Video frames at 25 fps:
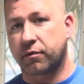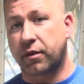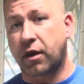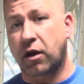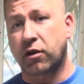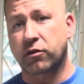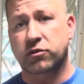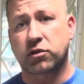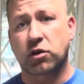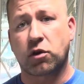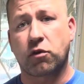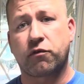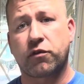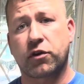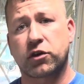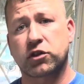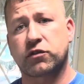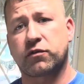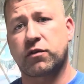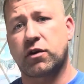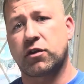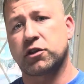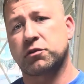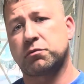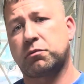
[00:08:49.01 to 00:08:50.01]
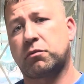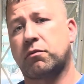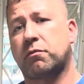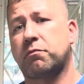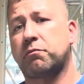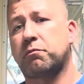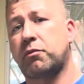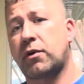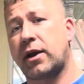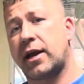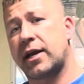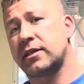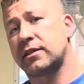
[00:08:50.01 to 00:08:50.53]
So first of all, this
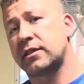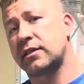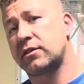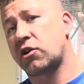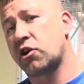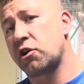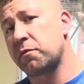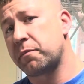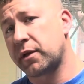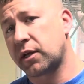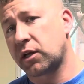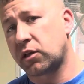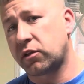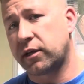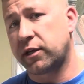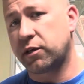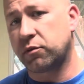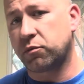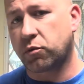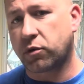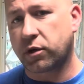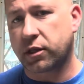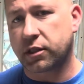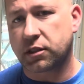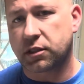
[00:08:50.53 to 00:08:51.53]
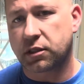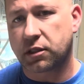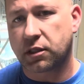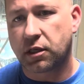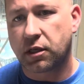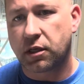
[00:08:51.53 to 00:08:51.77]
brass has already been cleaned once.